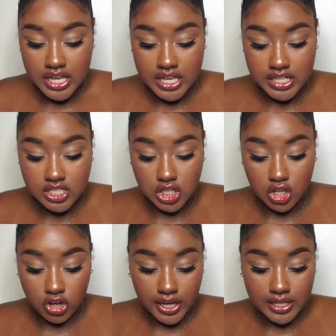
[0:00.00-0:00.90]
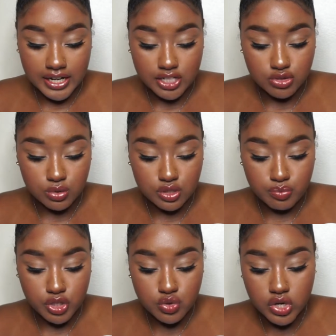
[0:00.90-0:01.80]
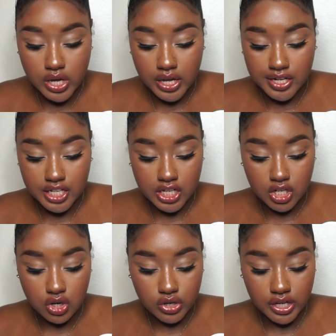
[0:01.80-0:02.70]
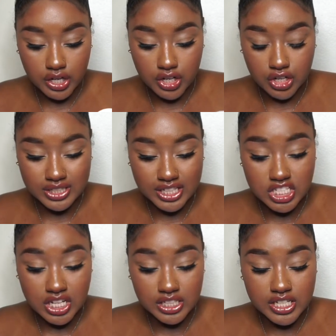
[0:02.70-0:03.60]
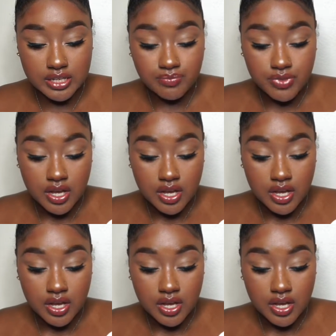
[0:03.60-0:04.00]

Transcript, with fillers: is the Long Aid Naturals Manuka Honey and Coconut Curling Jelly